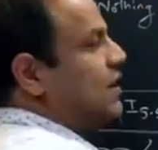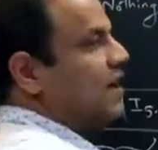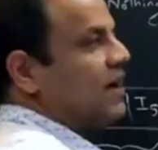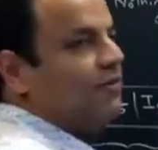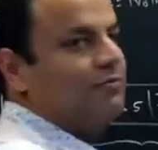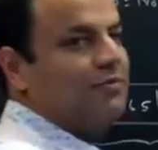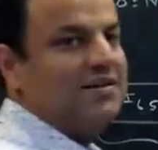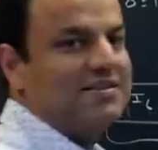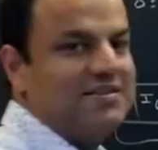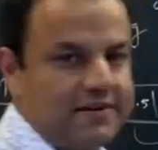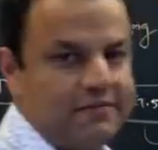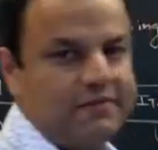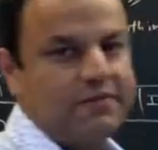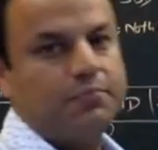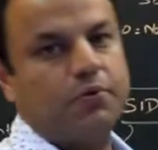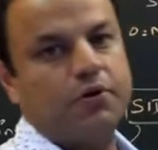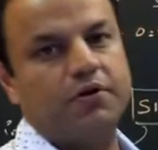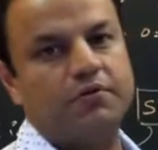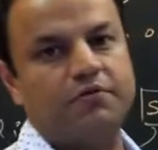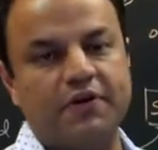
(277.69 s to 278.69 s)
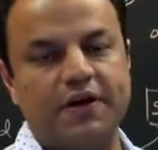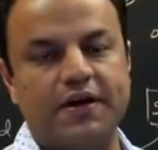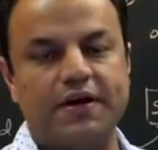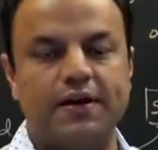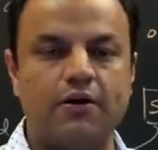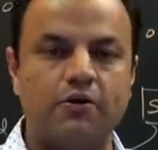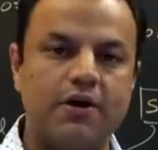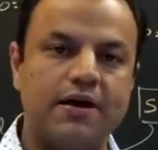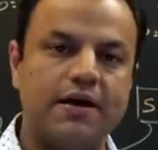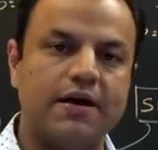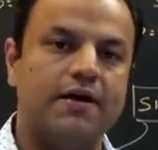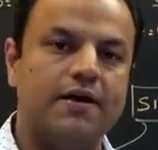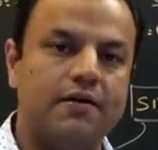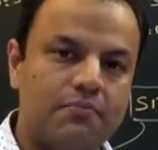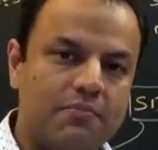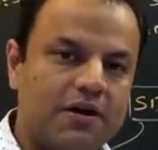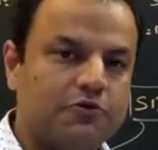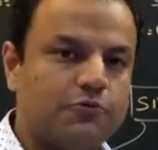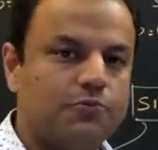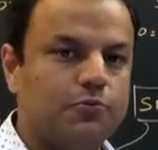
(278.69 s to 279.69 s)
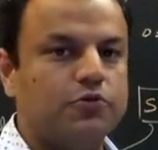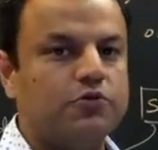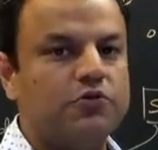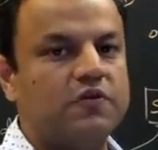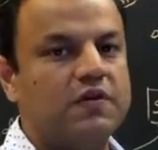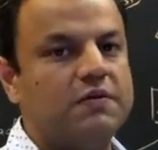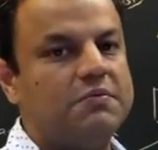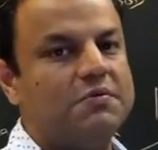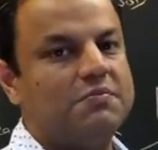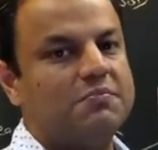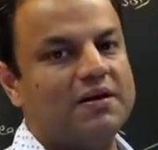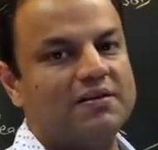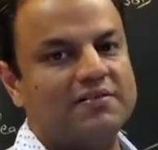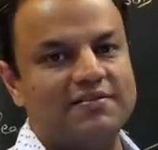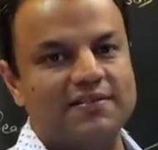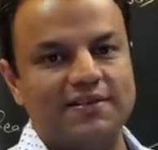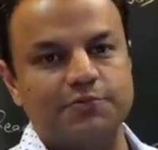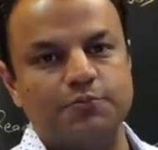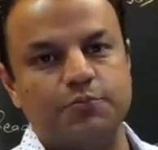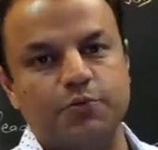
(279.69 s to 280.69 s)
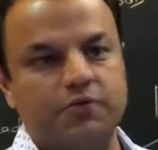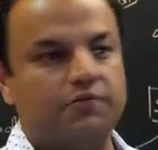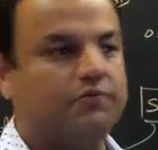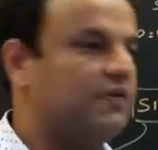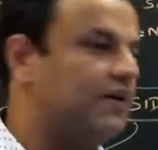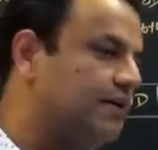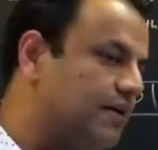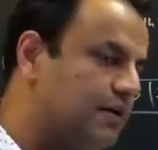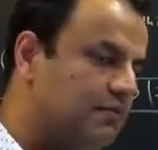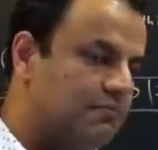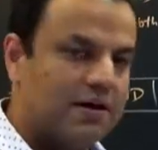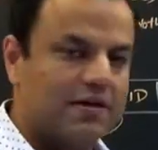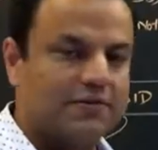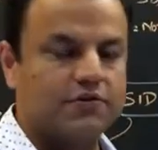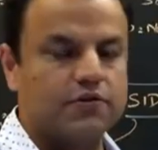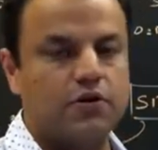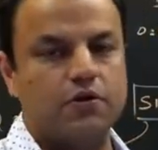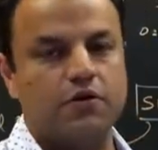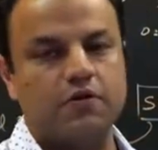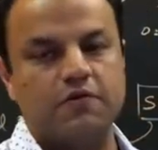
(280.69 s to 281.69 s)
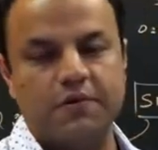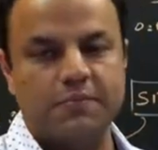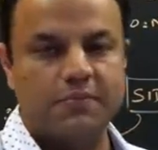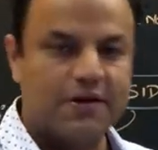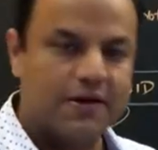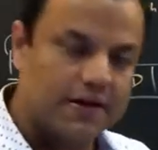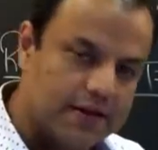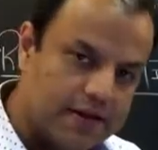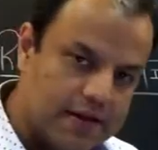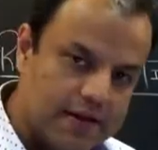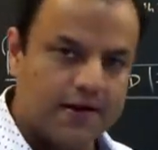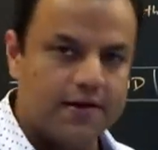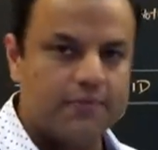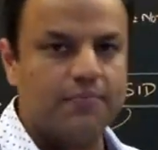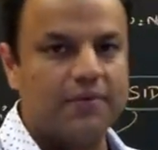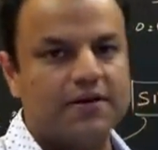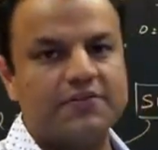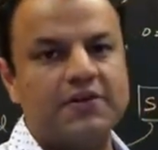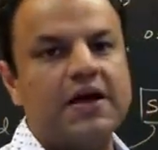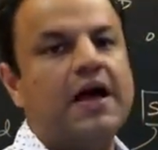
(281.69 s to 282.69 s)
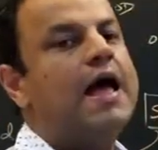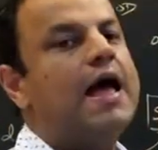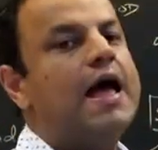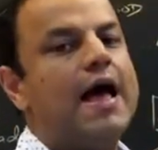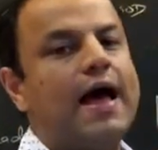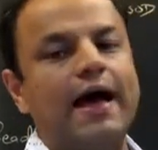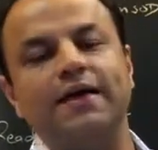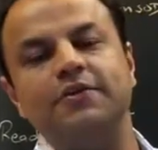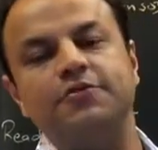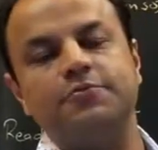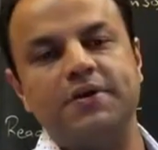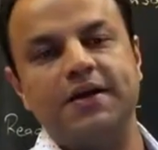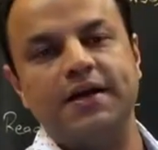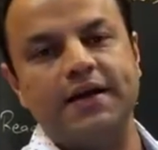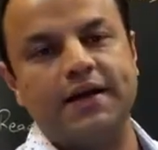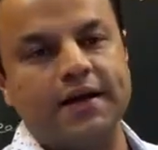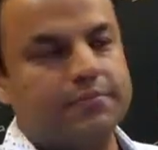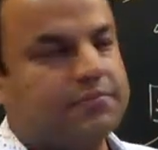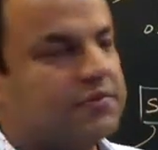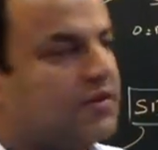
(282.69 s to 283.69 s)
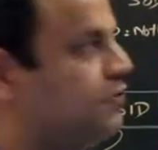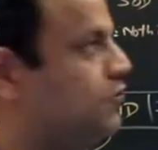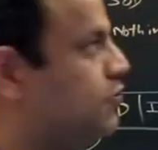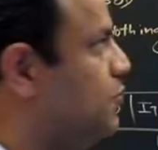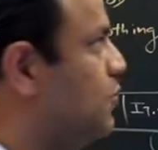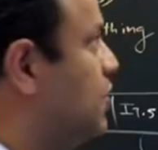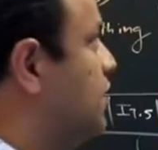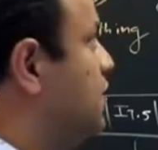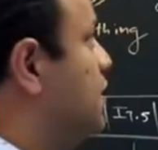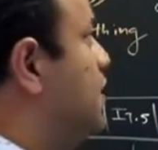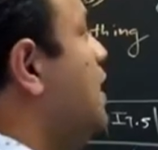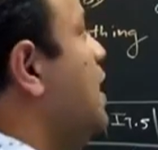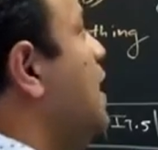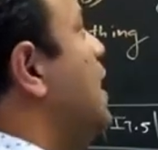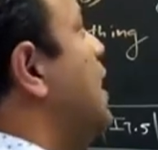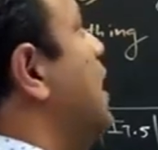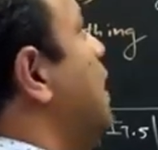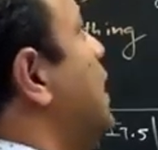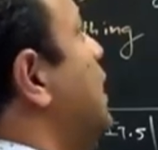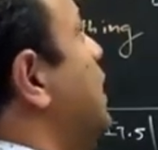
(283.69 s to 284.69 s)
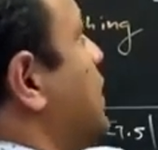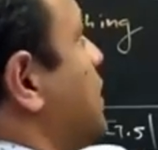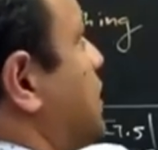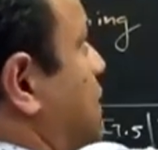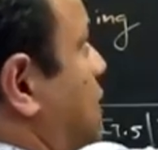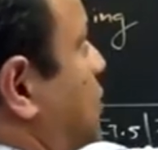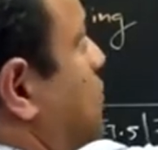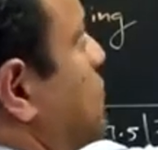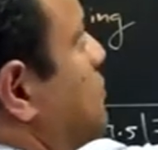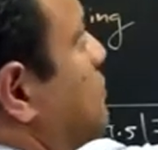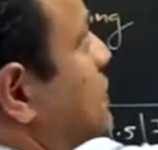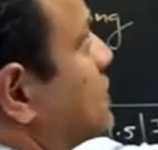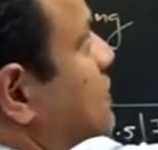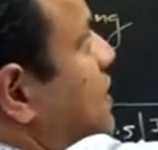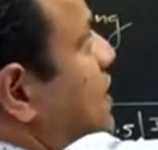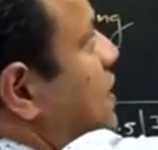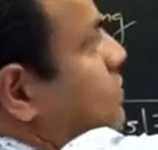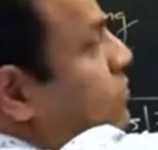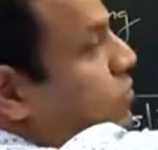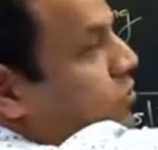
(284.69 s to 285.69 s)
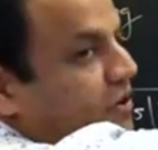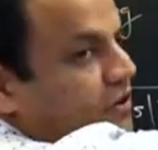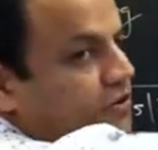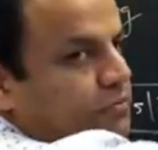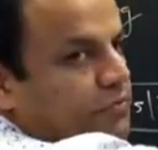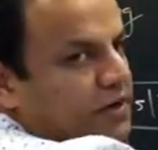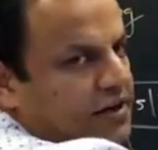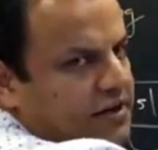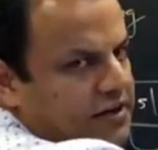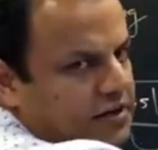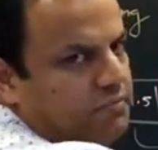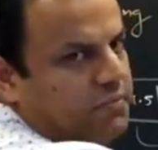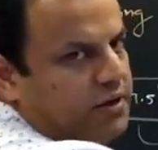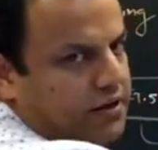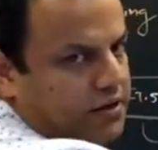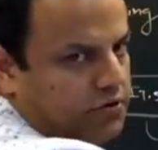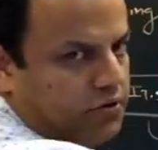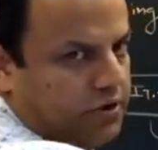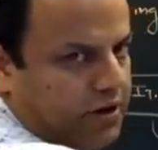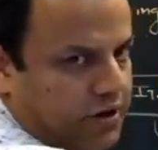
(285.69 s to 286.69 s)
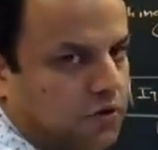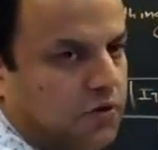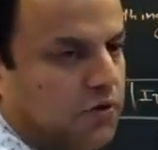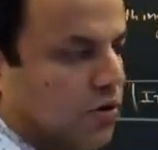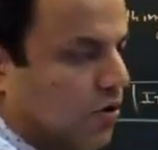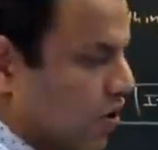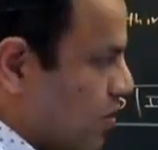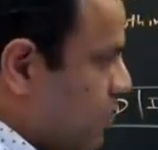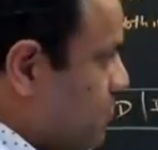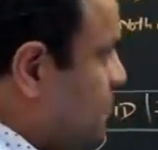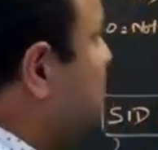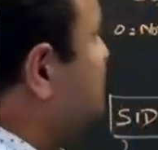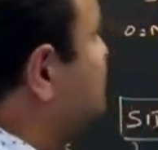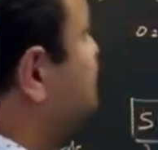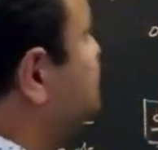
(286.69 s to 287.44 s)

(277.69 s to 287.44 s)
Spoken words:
I have masked 7.5. Now I can unmask both of them and mask 6.5. Then mask all of them again. Then unmask as many times as you want. Now we will come to this bit in a minute. Okay, hold on.